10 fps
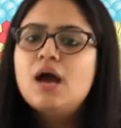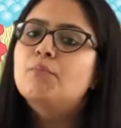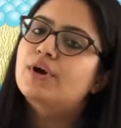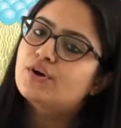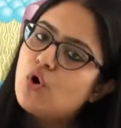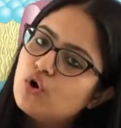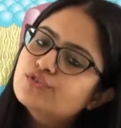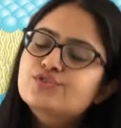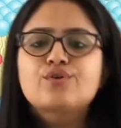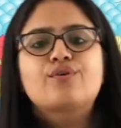but
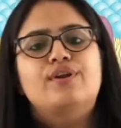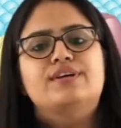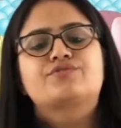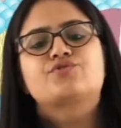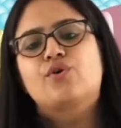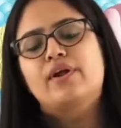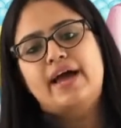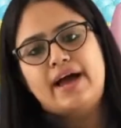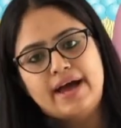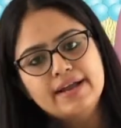also cholesterol
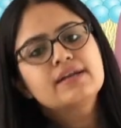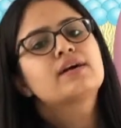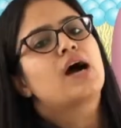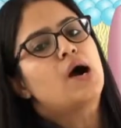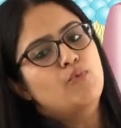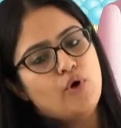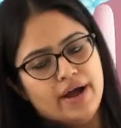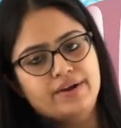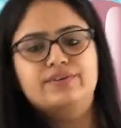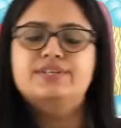and
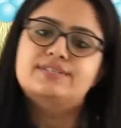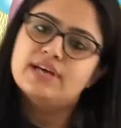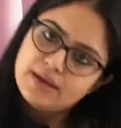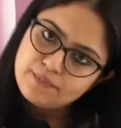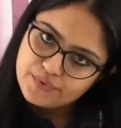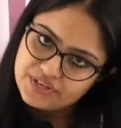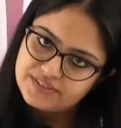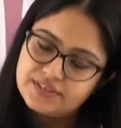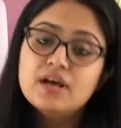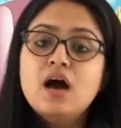carbohydrates are
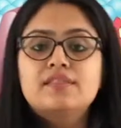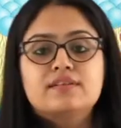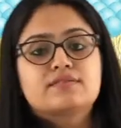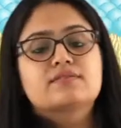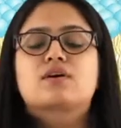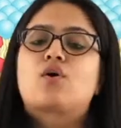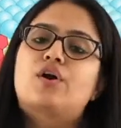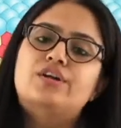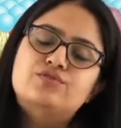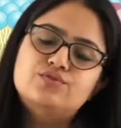present. This is
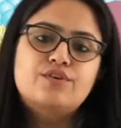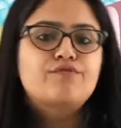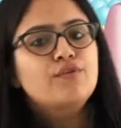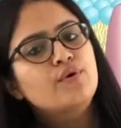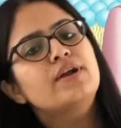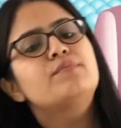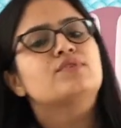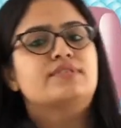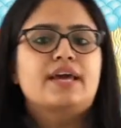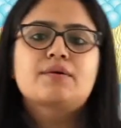according to the fluid
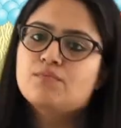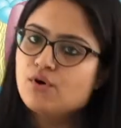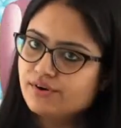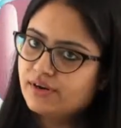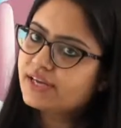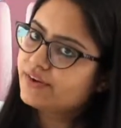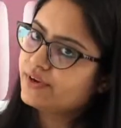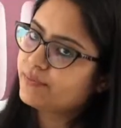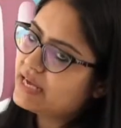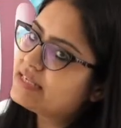mosaic model
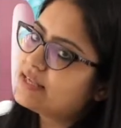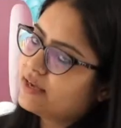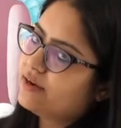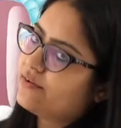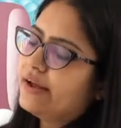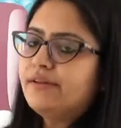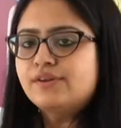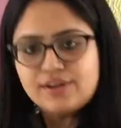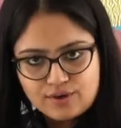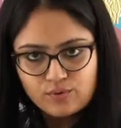given by Singer and
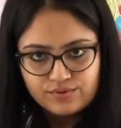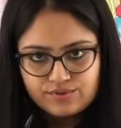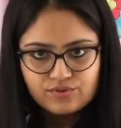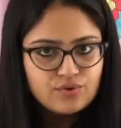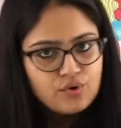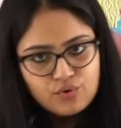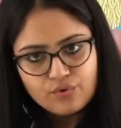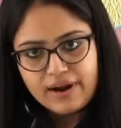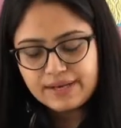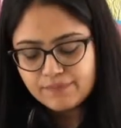Nicholson,
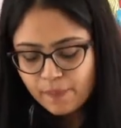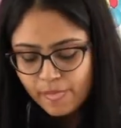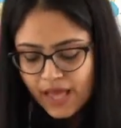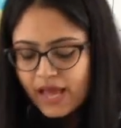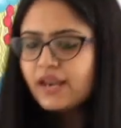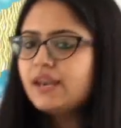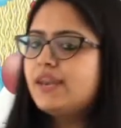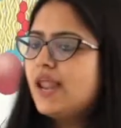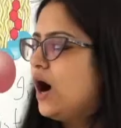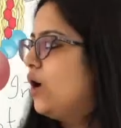right?
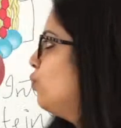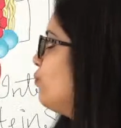Now,